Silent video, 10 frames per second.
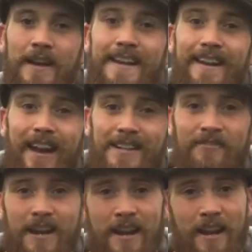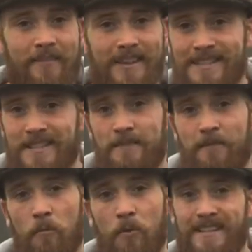He liked to relate life lessons to
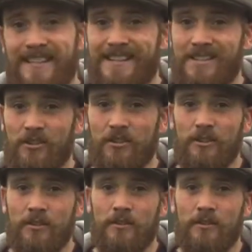football. He said, son,